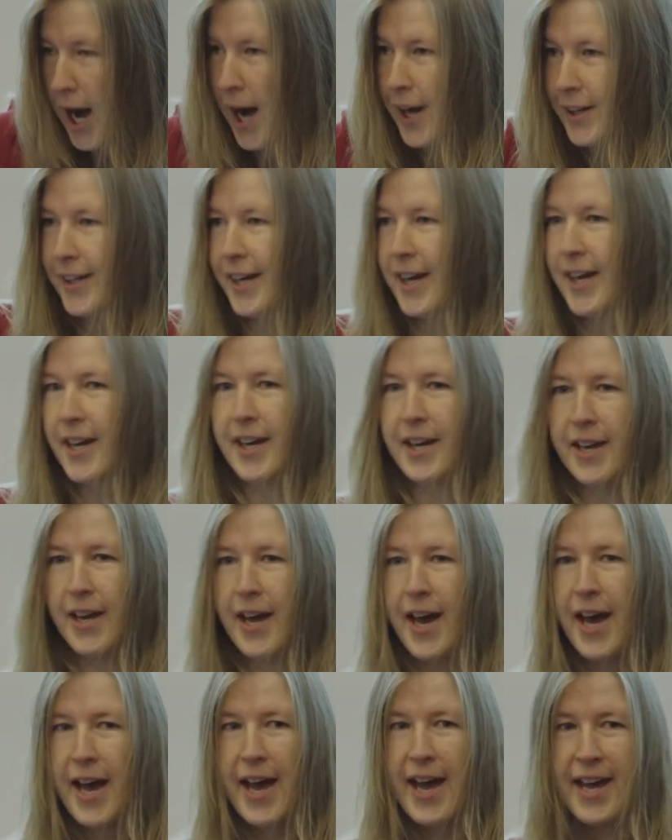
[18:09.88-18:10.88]

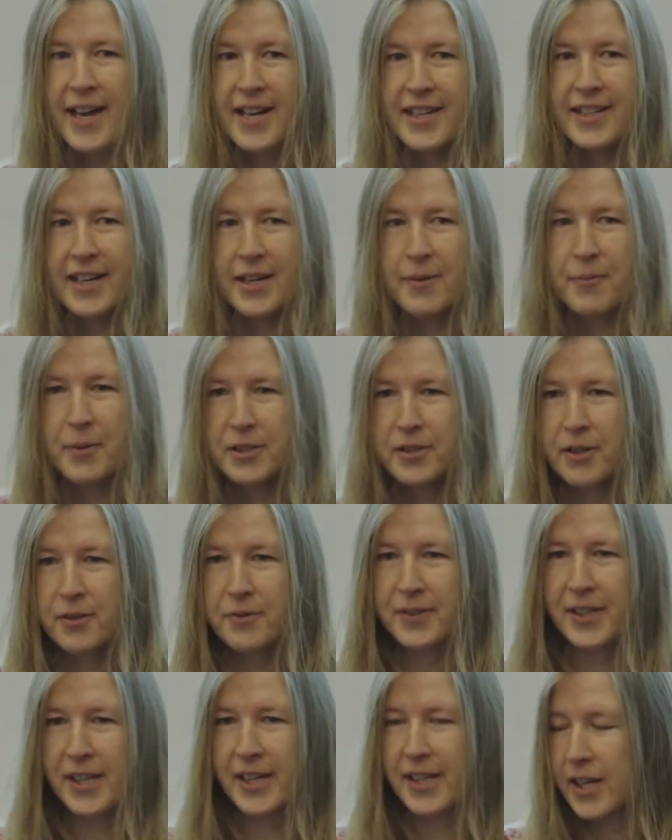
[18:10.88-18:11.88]
Okay, and a bit
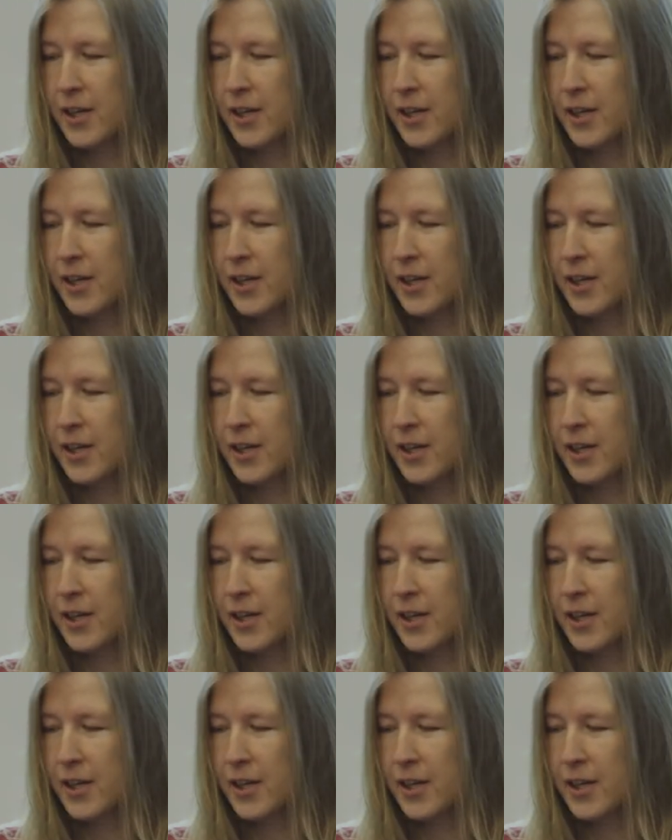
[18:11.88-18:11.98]
of geek